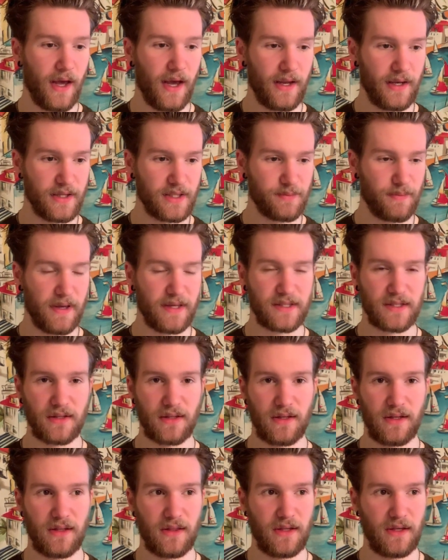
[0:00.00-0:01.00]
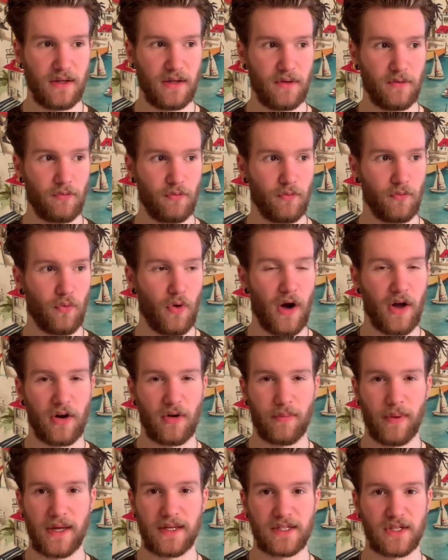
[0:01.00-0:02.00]
And it's basically the
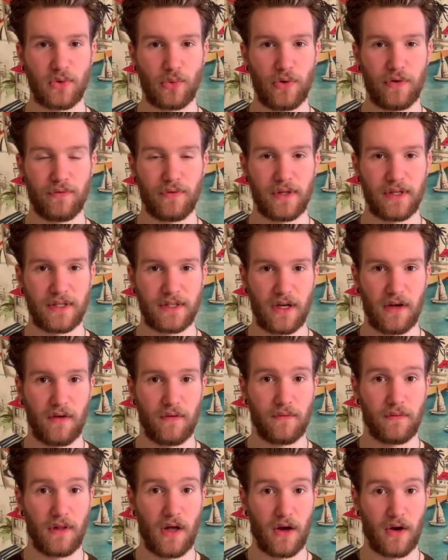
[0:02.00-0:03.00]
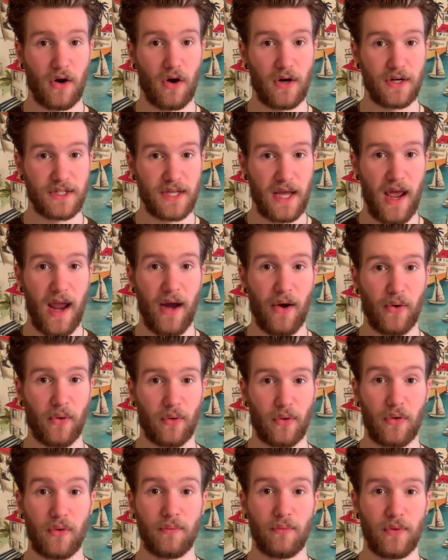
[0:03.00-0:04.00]
water-based equivalent of Lockhart's Hair
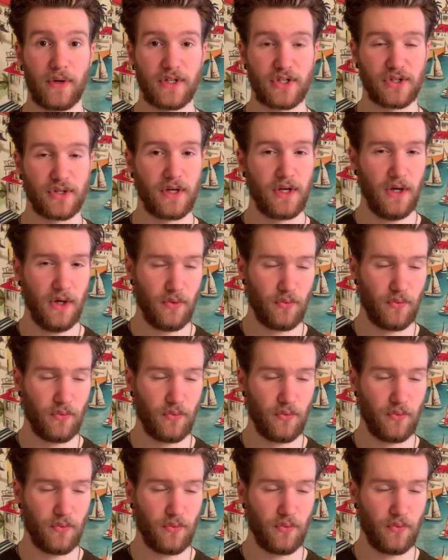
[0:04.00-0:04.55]
Groom, which